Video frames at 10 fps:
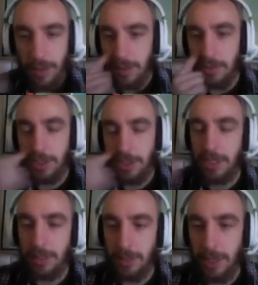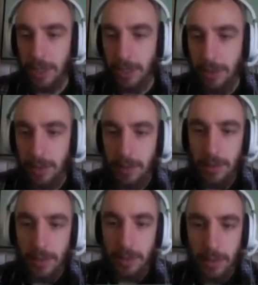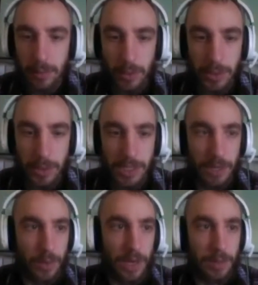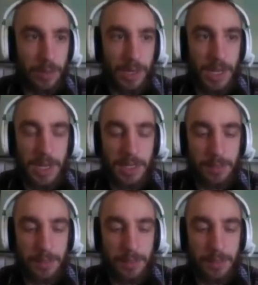predictably, puts out quite a bit of heat.